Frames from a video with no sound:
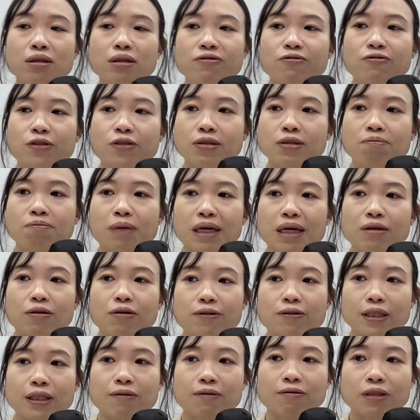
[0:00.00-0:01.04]
the first part
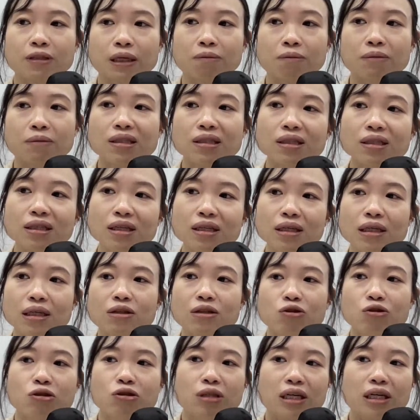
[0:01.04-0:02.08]
of the assignment:
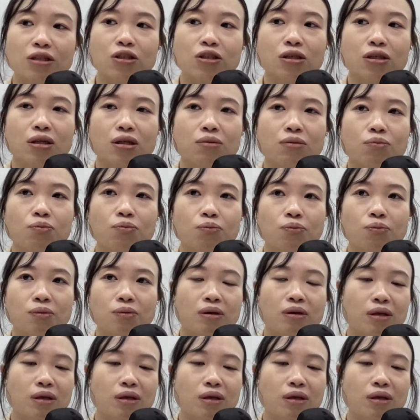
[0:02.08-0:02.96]
introduction,